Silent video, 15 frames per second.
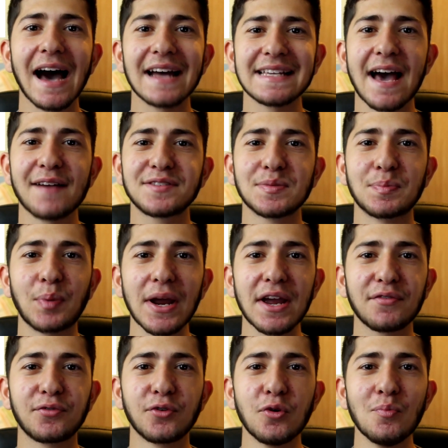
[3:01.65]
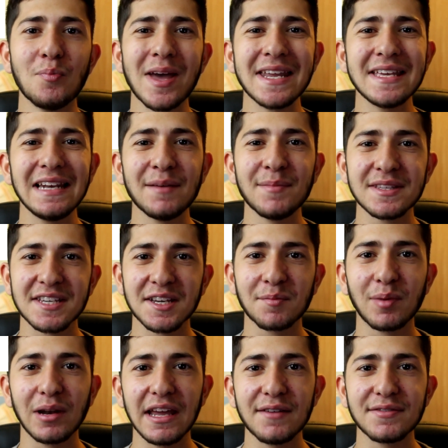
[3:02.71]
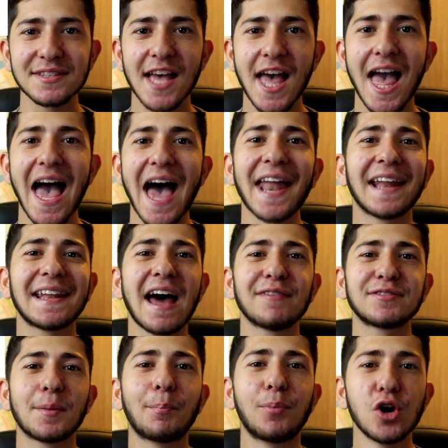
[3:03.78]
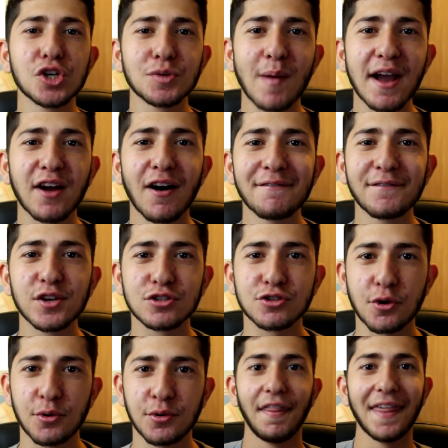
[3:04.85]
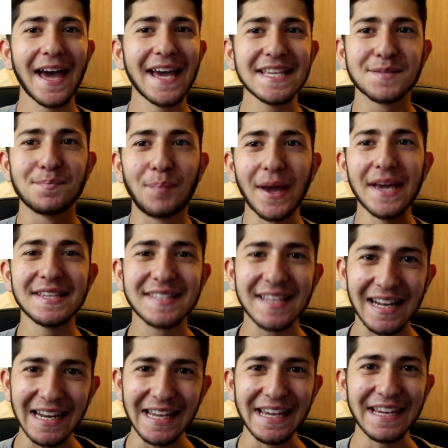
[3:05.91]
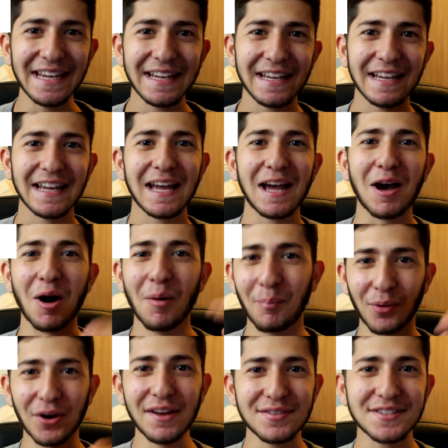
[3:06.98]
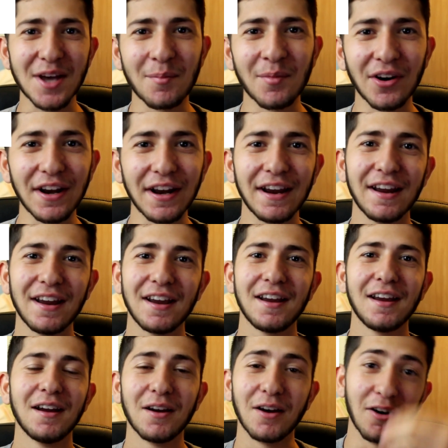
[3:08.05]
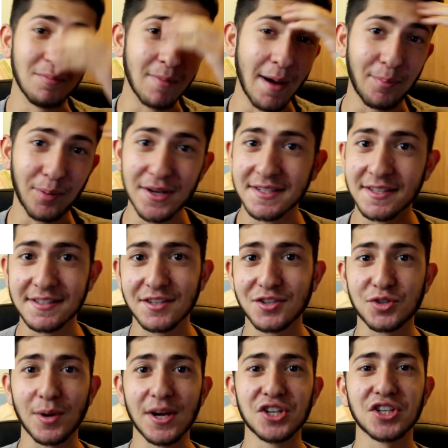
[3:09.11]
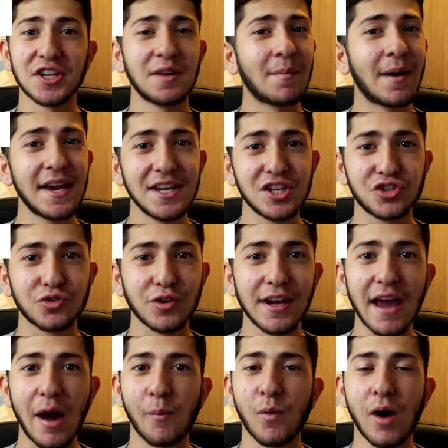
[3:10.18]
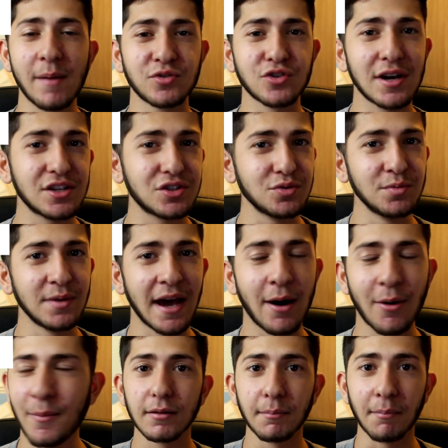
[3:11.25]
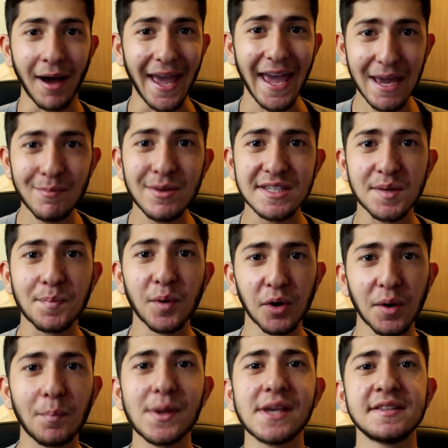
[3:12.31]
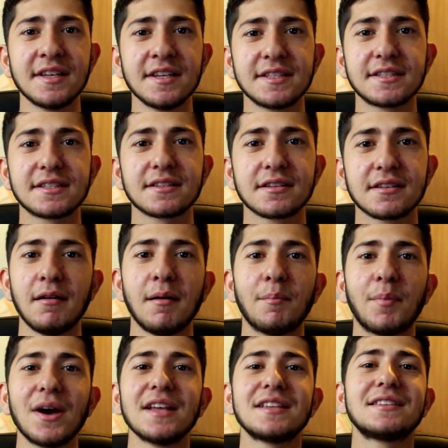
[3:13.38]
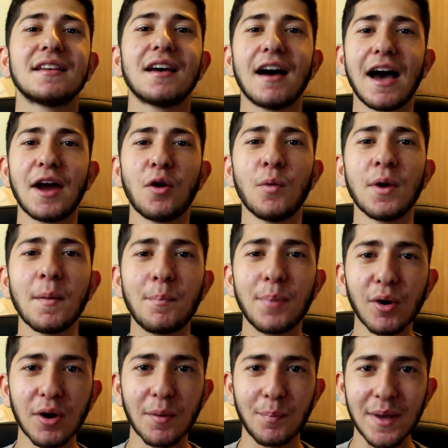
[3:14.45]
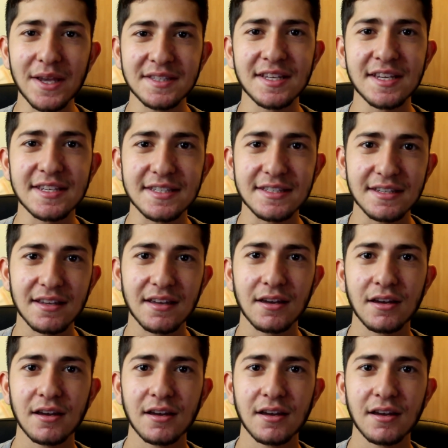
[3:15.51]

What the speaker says: I'd have to break through many limiting beliefs, and I'd have to push my comfort zone. That is basically a brief summary of my present situation and my history and what I'm trying to do now. My aim is to build a business, but I don't want to build a business